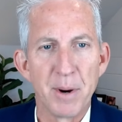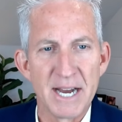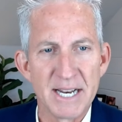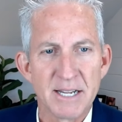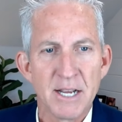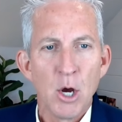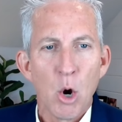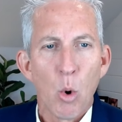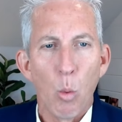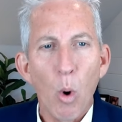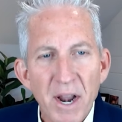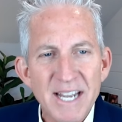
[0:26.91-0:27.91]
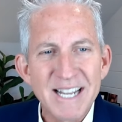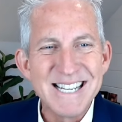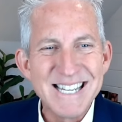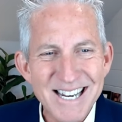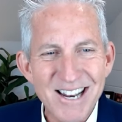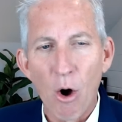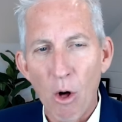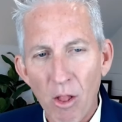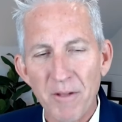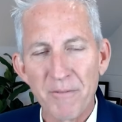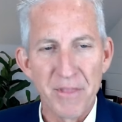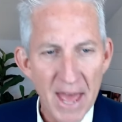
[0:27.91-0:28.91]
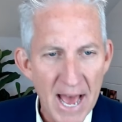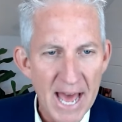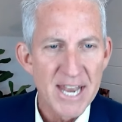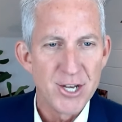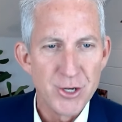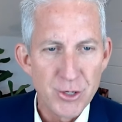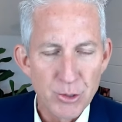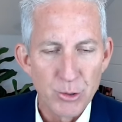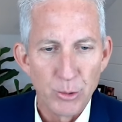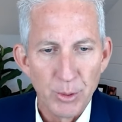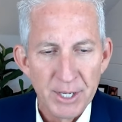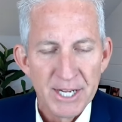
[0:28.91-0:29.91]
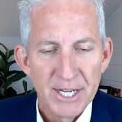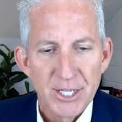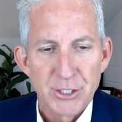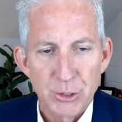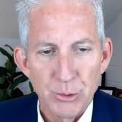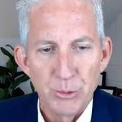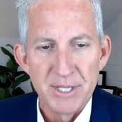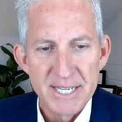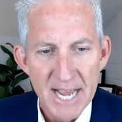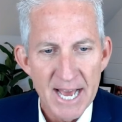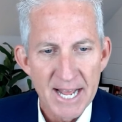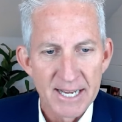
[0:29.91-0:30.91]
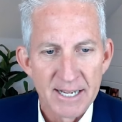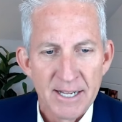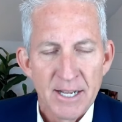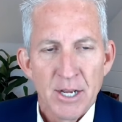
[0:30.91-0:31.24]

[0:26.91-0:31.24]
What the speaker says: But what did all of that do to the data?